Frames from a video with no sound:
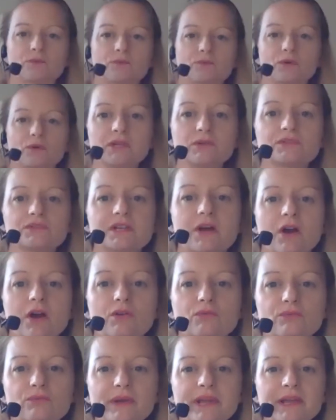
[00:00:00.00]
and we're gonna be
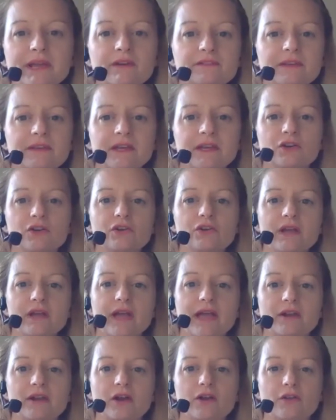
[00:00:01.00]
using our ring
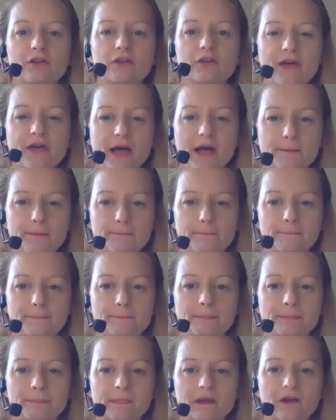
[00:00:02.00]
finger and our
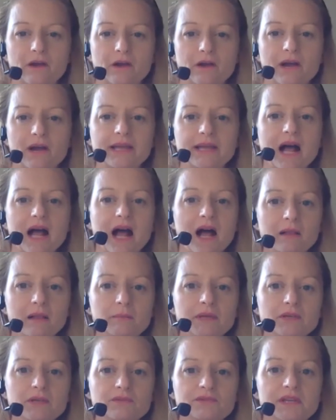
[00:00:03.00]
thumb. All right,
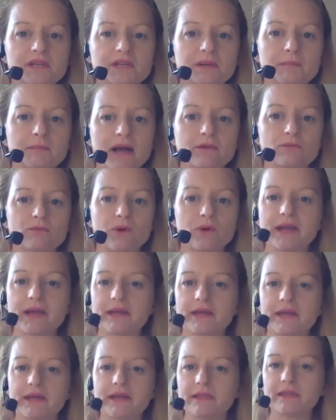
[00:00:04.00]
I'll be using
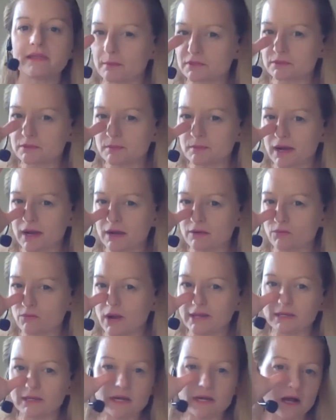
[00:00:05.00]
my right thumb to
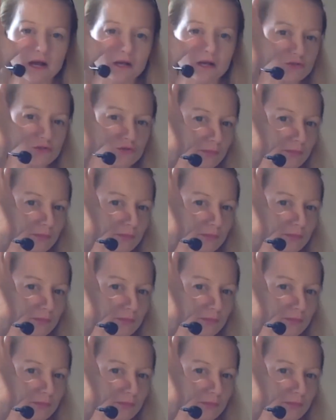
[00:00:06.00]
my right